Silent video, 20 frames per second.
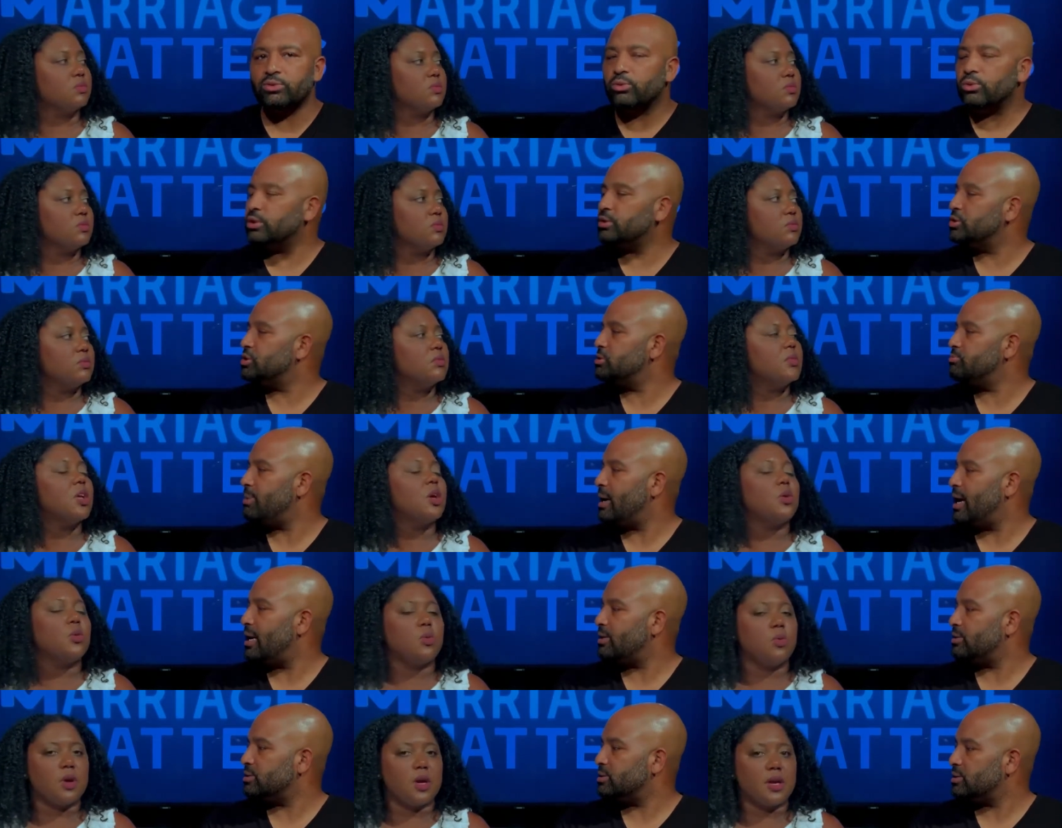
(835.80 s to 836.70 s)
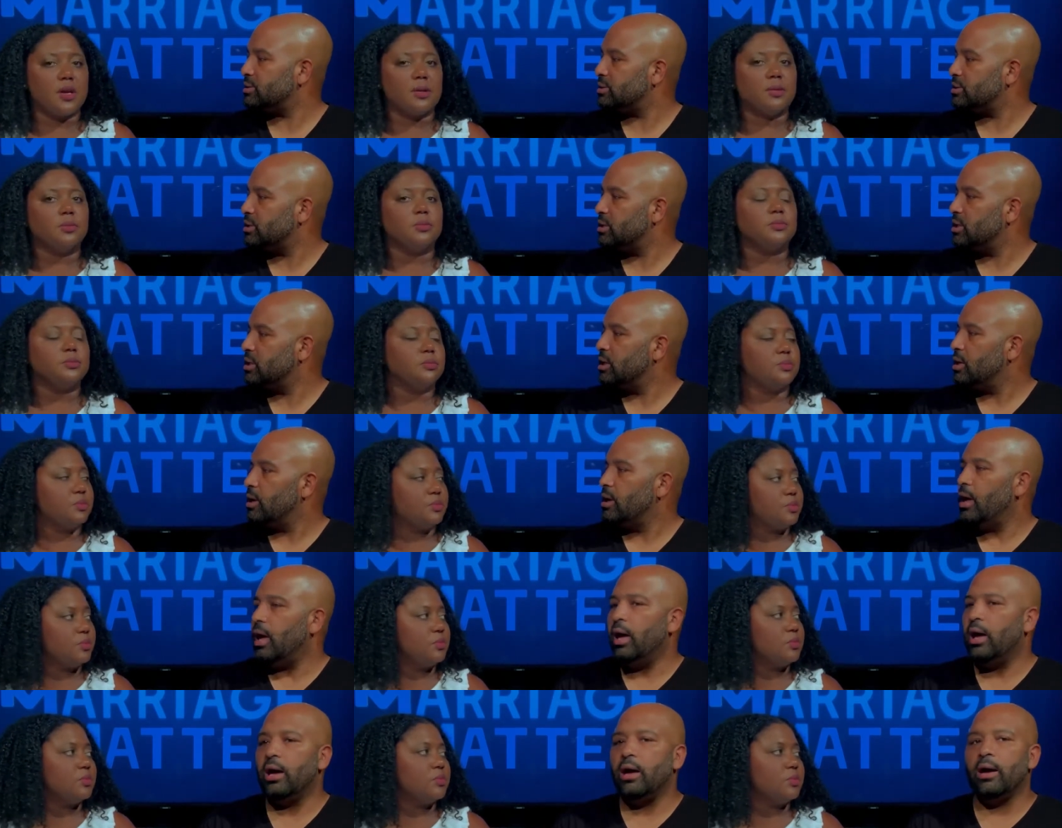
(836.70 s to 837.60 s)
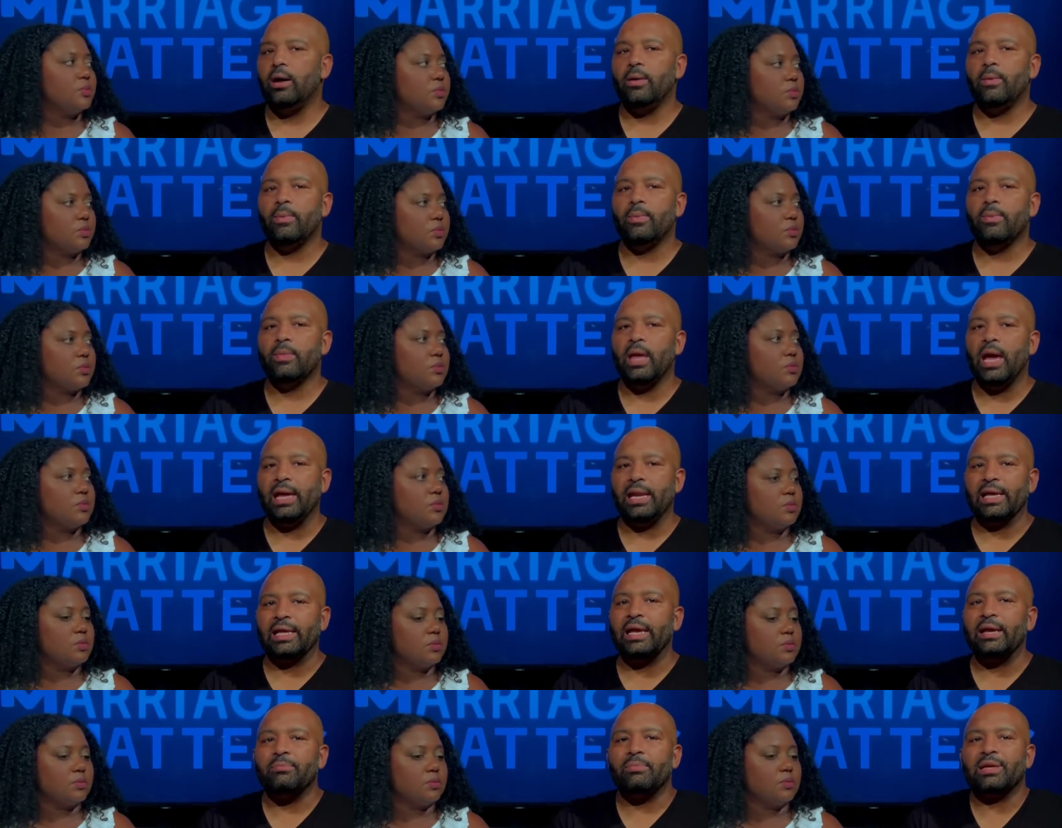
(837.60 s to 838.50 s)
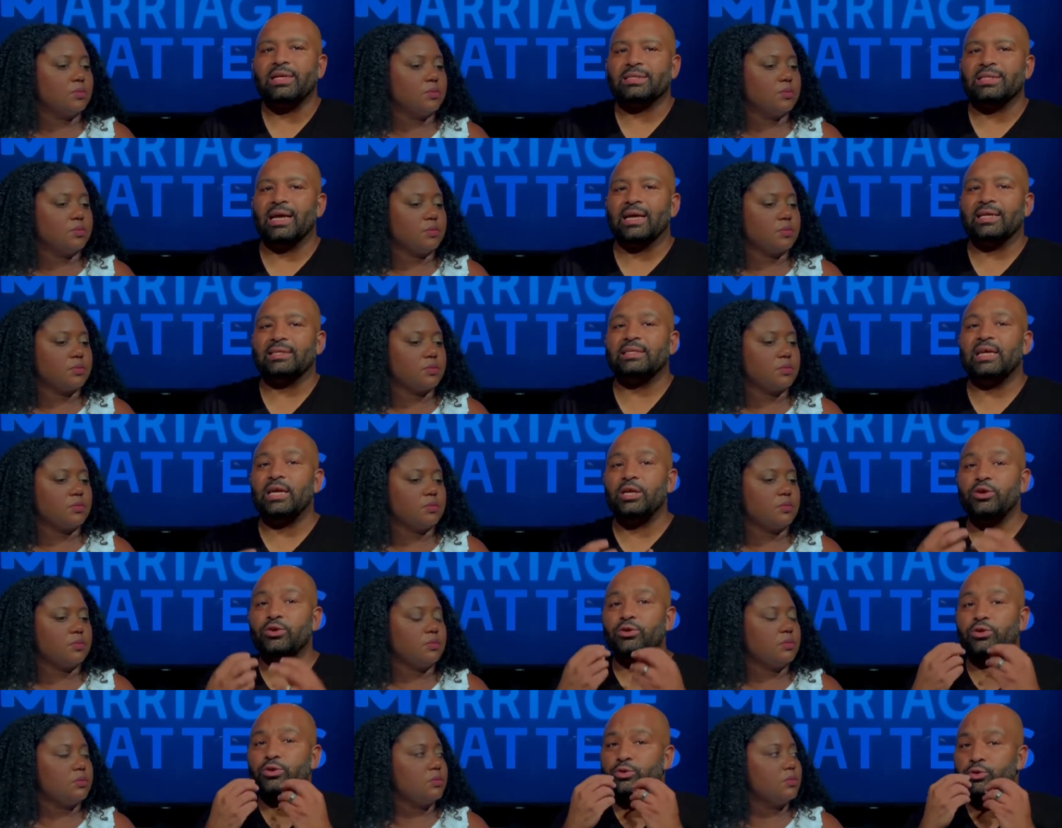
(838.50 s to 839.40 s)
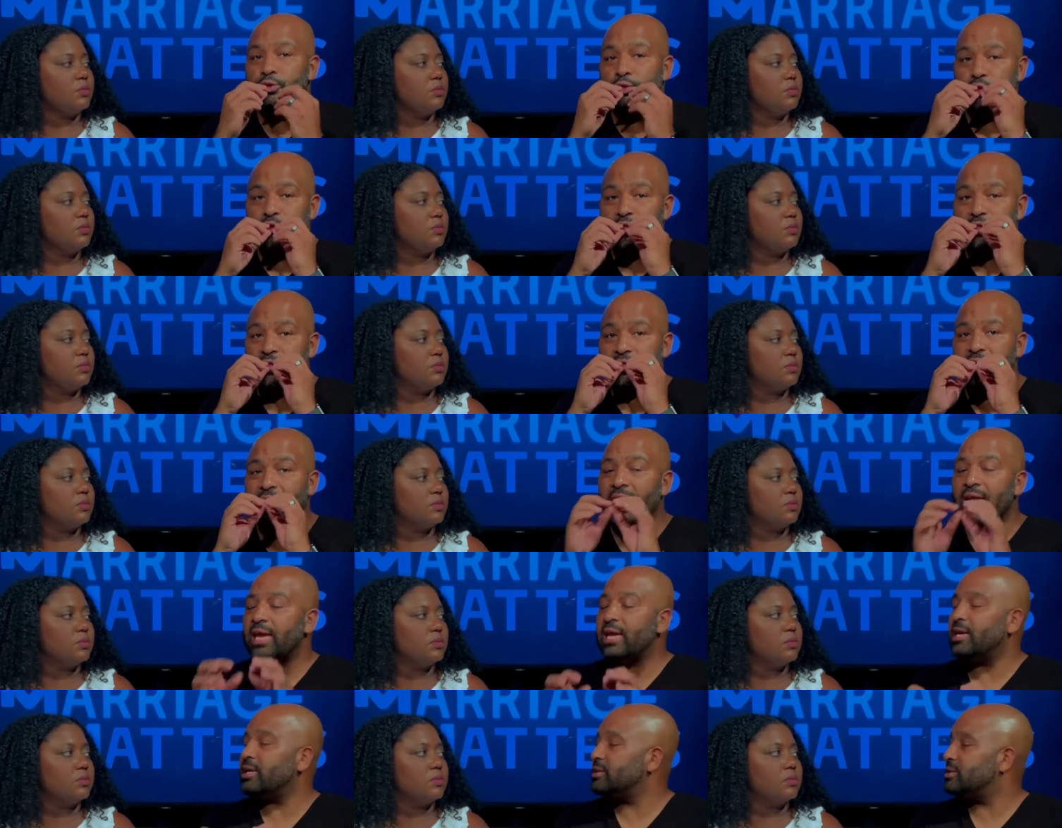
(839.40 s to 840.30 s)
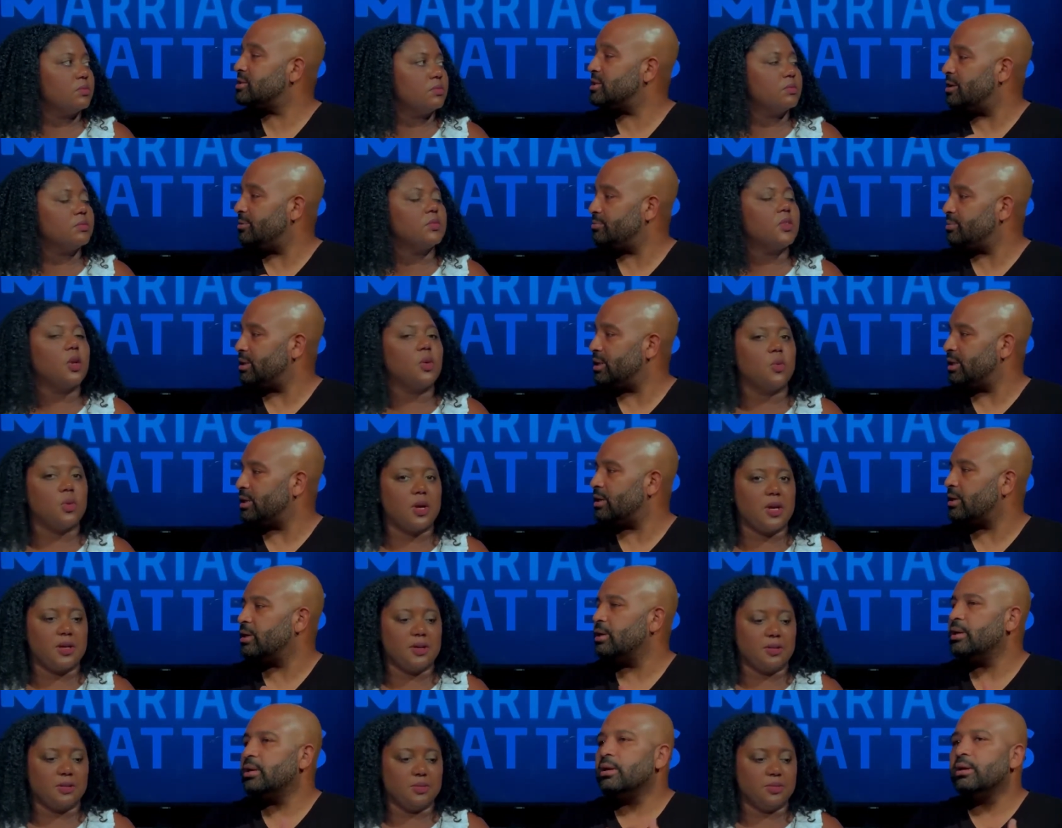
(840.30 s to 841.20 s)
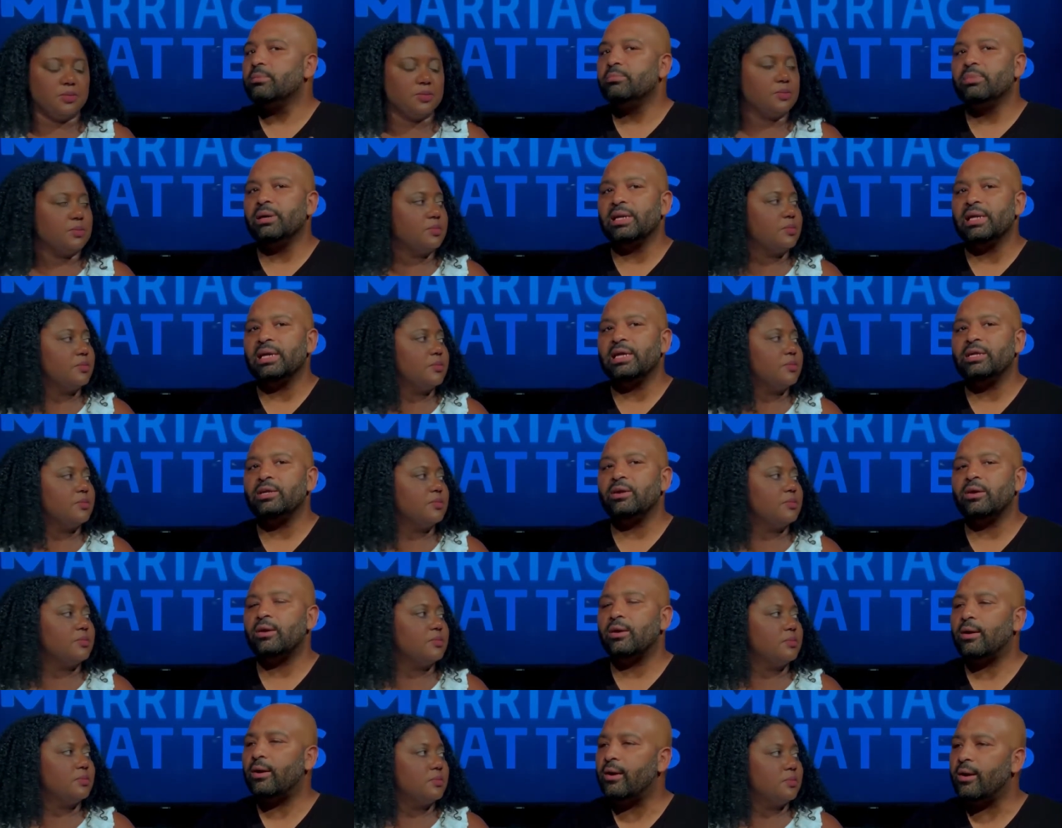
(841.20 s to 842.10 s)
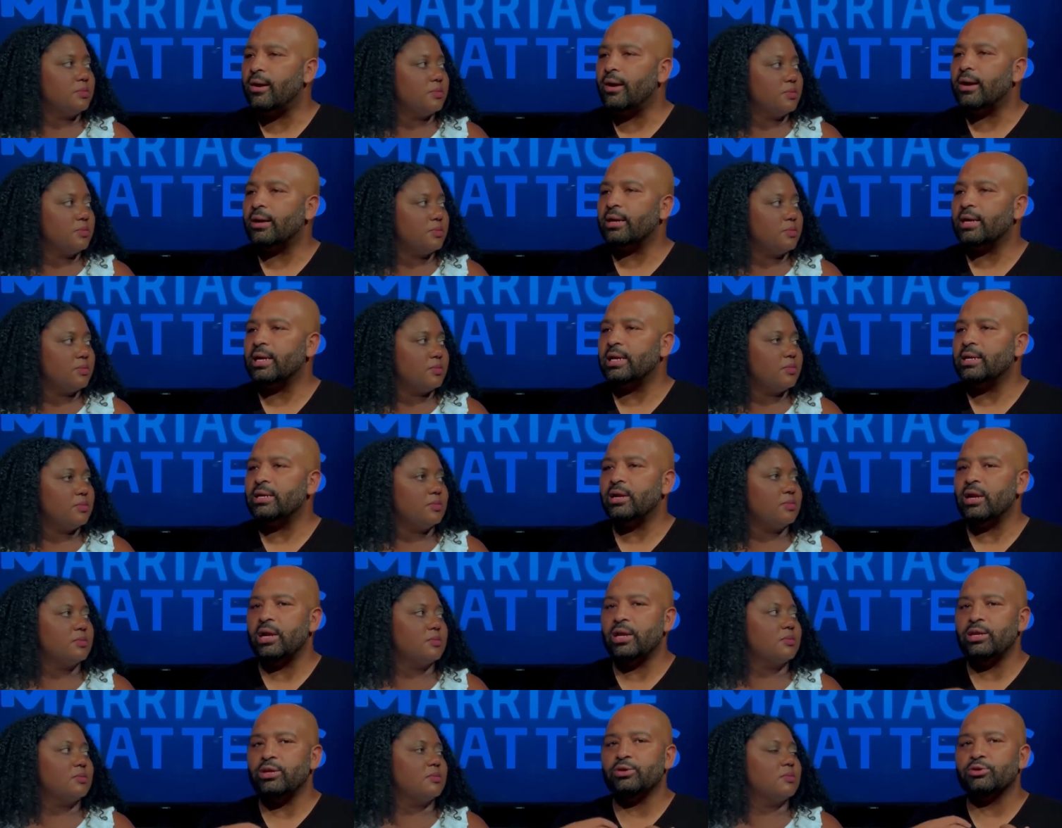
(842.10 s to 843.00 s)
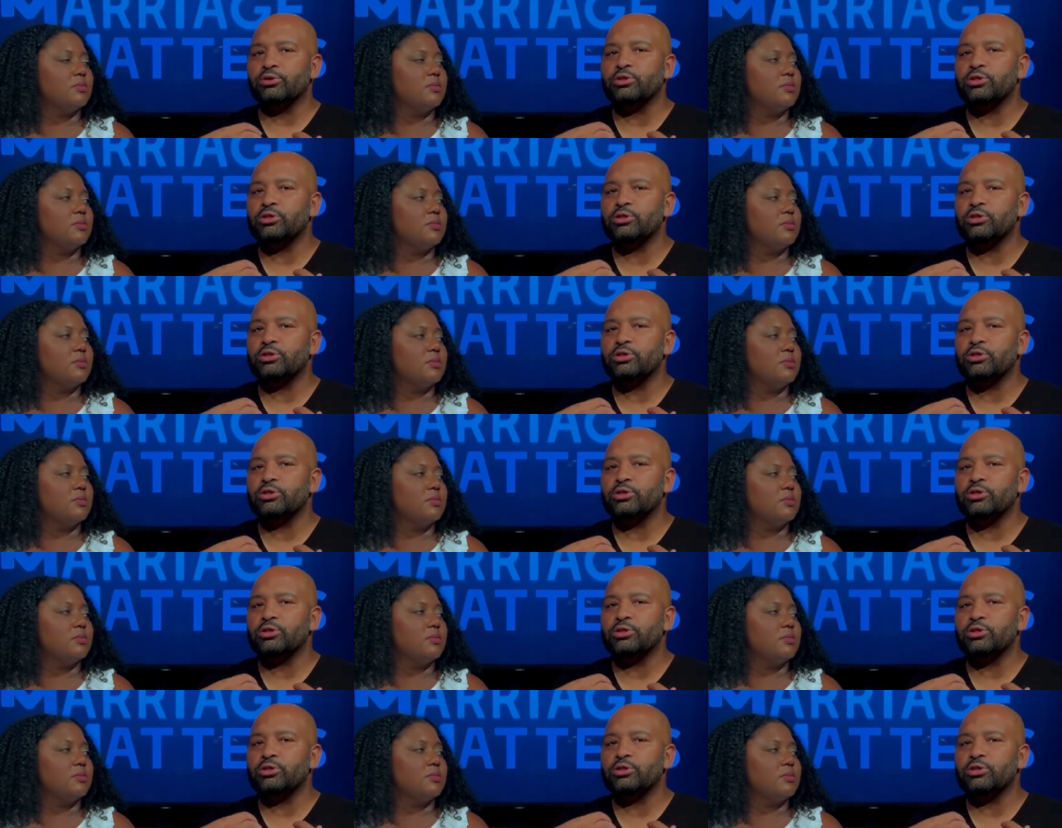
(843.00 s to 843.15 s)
Speaker 1: towards your spouse right mm-hmm. um, and again because like i said you're you're saying something right. but in your heart in your in your